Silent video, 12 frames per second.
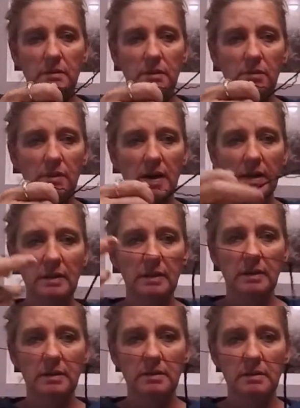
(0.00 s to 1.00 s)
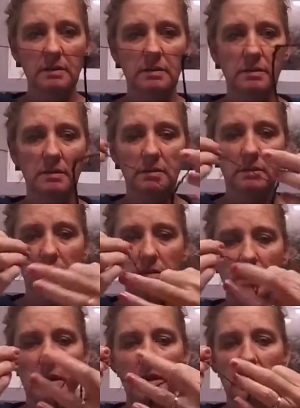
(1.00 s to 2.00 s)
thread in,
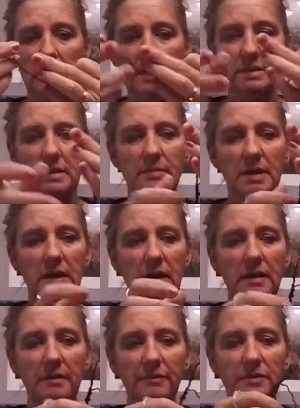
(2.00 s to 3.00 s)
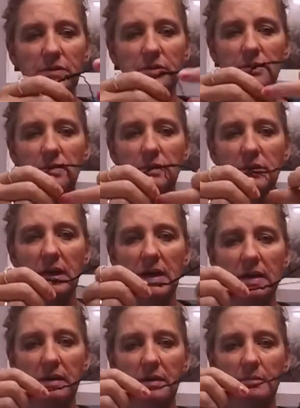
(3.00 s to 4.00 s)
is I'm going to have to take the